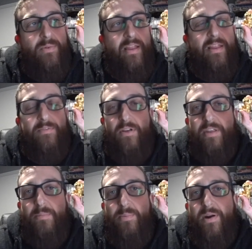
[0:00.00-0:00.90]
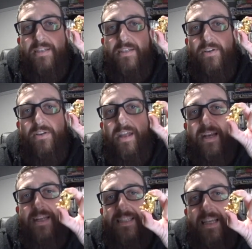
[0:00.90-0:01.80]
that they've got their prices on, and
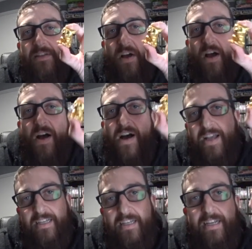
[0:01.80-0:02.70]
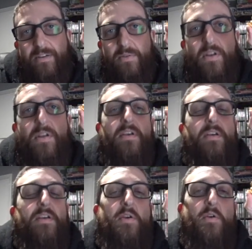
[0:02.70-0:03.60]
let's see if I can get
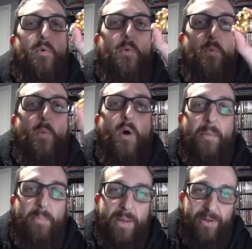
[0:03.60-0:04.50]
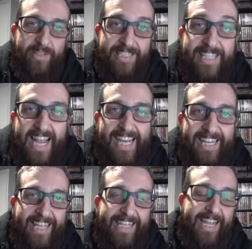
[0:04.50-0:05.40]
what people are
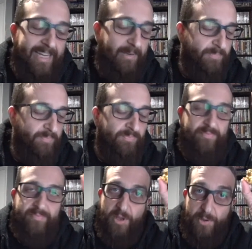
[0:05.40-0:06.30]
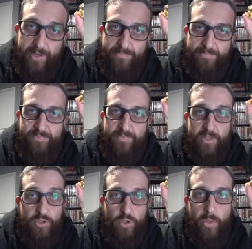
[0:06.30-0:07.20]
saying they're getting. Okay,
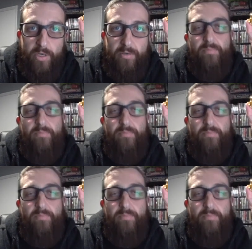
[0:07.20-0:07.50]
let's do it.